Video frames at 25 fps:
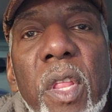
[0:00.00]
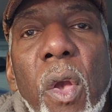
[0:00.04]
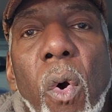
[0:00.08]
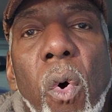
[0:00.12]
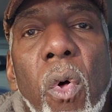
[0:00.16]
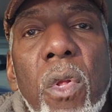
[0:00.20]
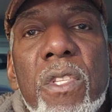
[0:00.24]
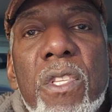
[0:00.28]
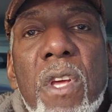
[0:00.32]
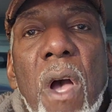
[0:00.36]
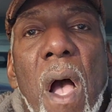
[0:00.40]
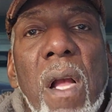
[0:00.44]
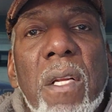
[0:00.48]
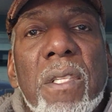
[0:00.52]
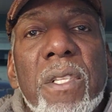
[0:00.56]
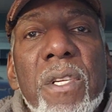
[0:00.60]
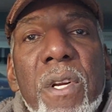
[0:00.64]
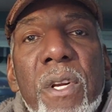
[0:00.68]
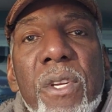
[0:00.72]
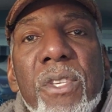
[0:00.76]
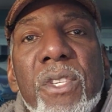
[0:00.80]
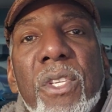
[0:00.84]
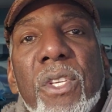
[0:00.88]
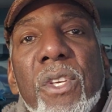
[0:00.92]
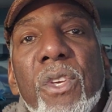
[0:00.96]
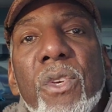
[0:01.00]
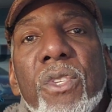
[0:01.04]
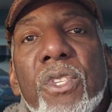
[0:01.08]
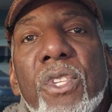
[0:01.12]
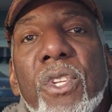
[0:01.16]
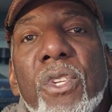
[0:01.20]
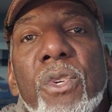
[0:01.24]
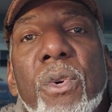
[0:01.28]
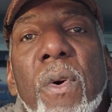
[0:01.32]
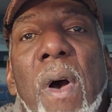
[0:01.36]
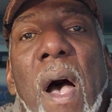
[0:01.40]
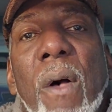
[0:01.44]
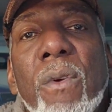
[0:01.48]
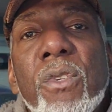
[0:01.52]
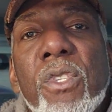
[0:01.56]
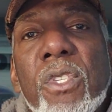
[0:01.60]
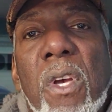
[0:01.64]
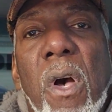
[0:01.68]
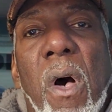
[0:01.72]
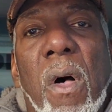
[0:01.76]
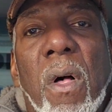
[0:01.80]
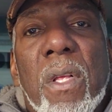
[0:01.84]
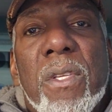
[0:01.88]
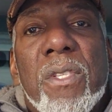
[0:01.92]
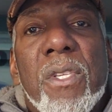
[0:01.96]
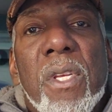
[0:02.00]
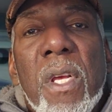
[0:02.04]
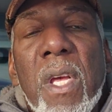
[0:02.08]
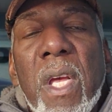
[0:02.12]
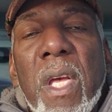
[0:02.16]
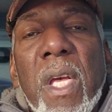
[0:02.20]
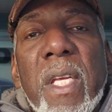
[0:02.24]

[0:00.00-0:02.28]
old doctors that used to do house calls?